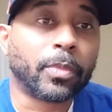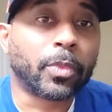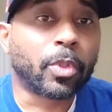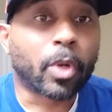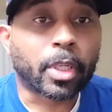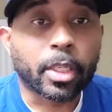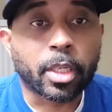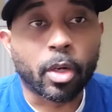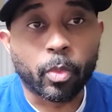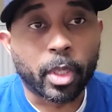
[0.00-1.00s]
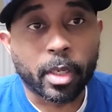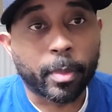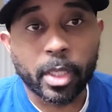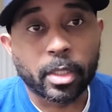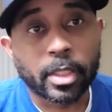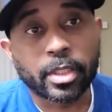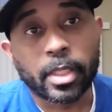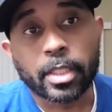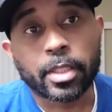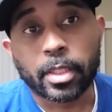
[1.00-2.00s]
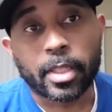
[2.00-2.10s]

you're gonna catch hell with it. I mean, that's just